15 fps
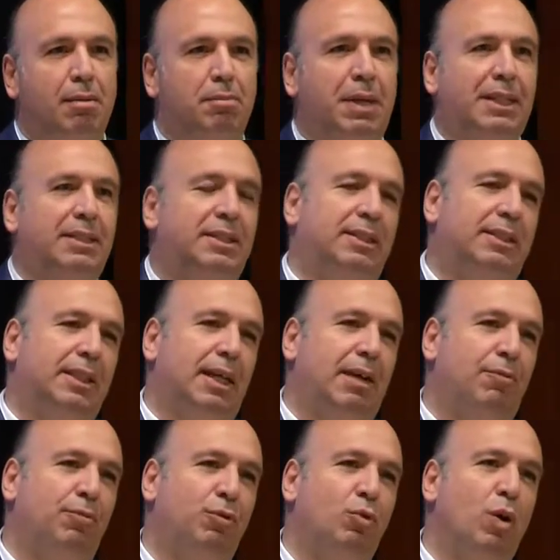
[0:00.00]
But
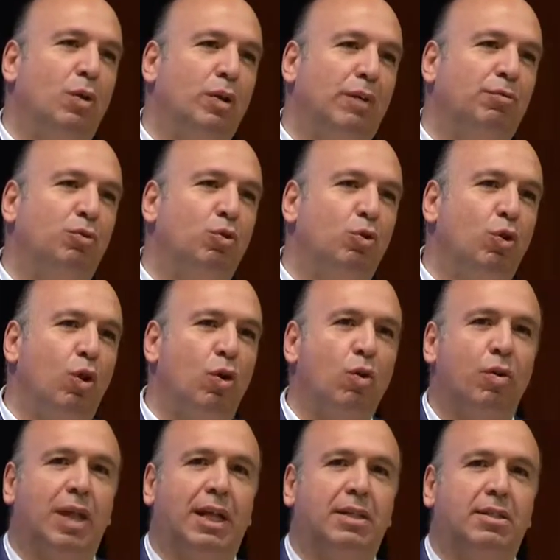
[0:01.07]
if you
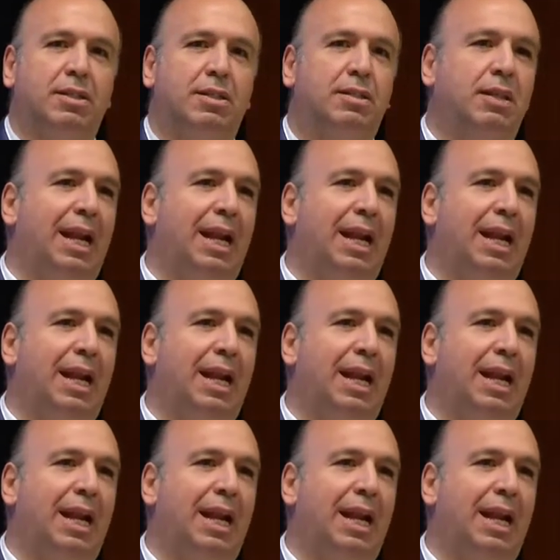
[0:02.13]
know that